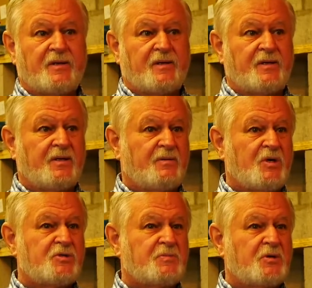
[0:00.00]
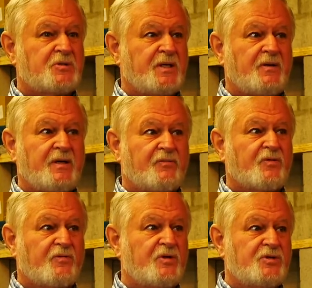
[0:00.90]
most boats now have
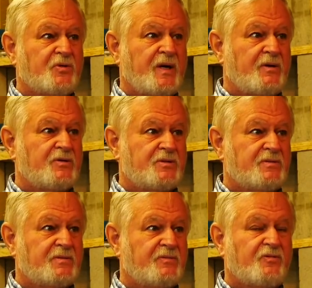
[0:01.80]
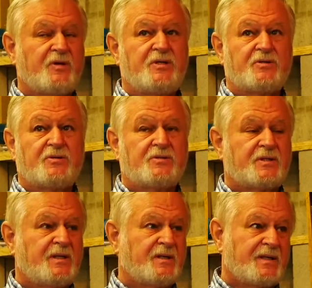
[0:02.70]
refrigerators and freezers,
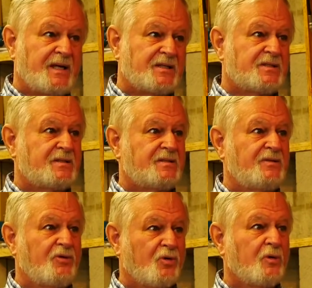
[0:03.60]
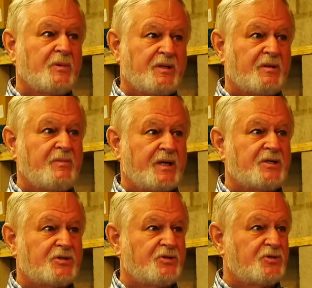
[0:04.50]
and that's normally the
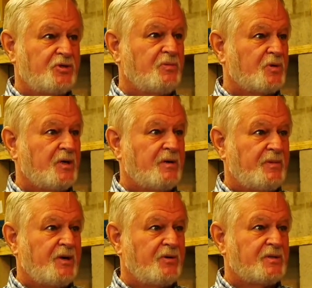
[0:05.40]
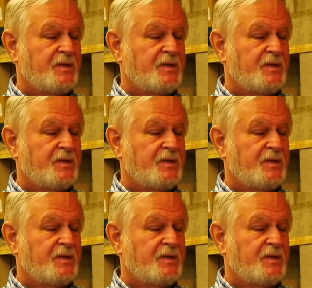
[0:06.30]
biggest consumer on a boat.